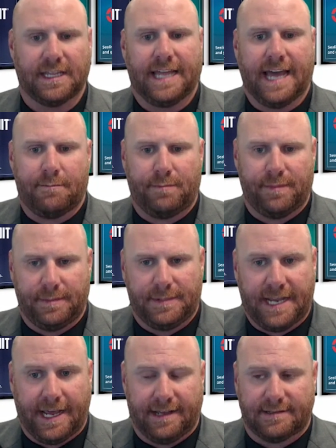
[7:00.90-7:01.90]
that
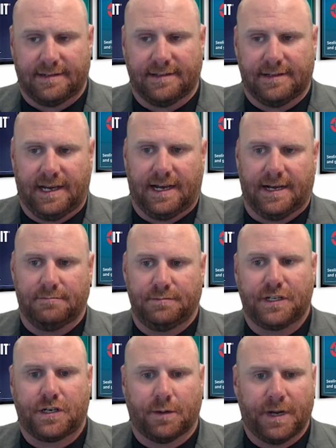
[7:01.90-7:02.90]
test,
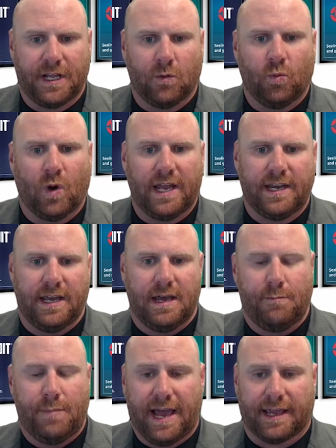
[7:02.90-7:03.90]
determining what
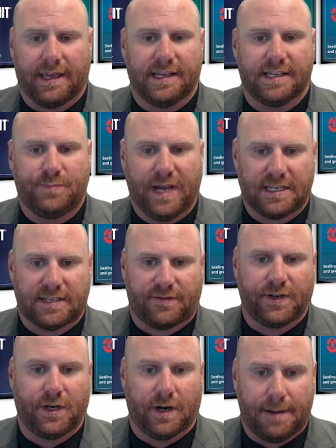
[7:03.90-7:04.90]
packing is best for
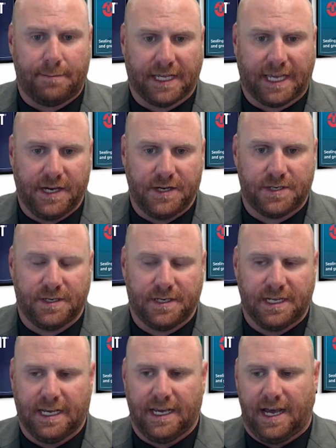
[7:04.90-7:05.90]
your application,
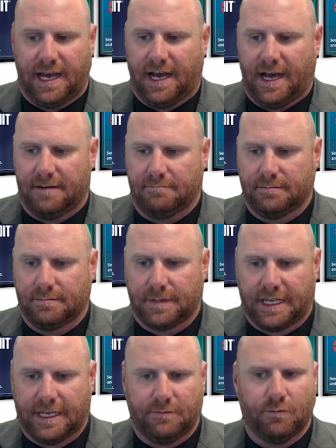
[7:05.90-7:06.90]

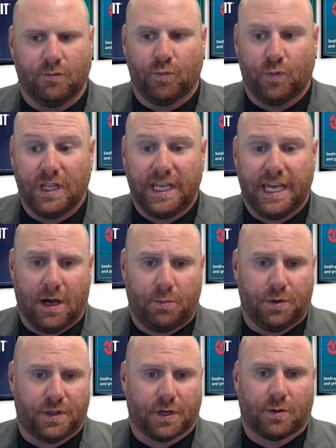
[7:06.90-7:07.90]
can really help
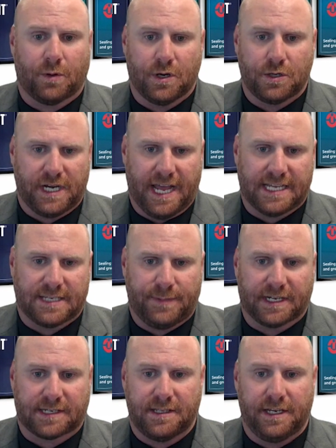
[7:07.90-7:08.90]
with the corrosion
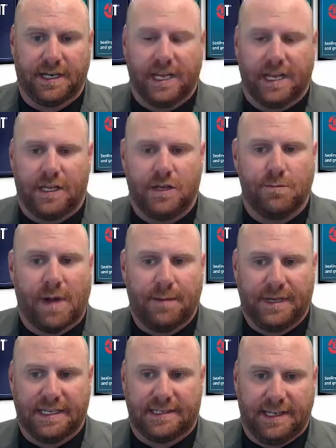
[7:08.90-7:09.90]
aspects that you might
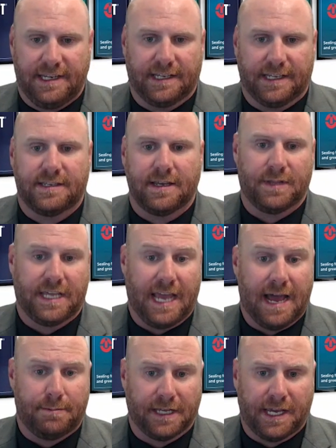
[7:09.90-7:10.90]
be seeing in some of the
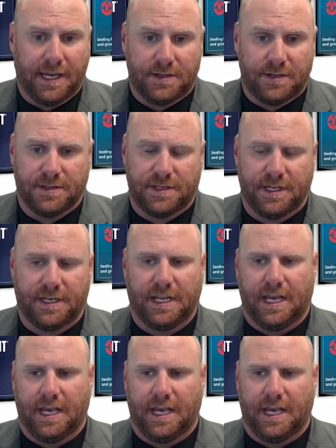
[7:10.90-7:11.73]
applications that